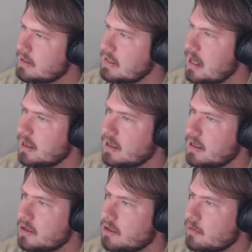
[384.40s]
not
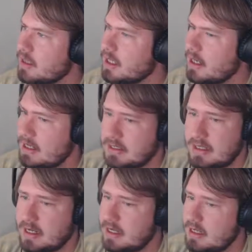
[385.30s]
gonna do it, and he's
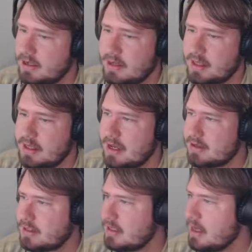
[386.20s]
not gonna deal
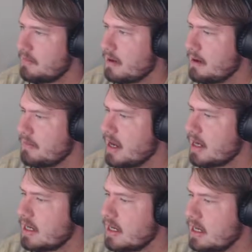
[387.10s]
8,000 damage. I'm not
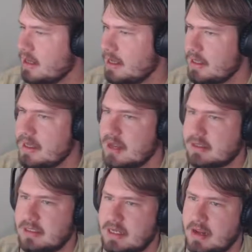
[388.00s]
gonna deal
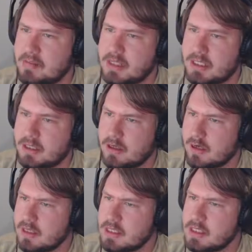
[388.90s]
8,000 damage either.
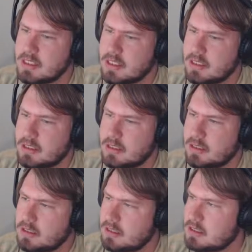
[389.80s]

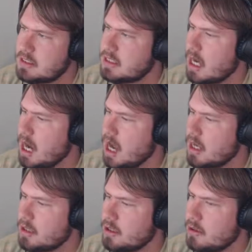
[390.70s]

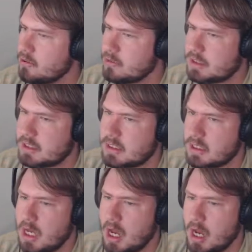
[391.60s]
Darn you,
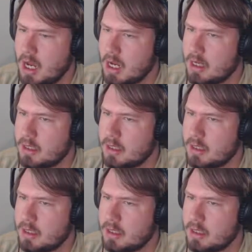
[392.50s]
saw?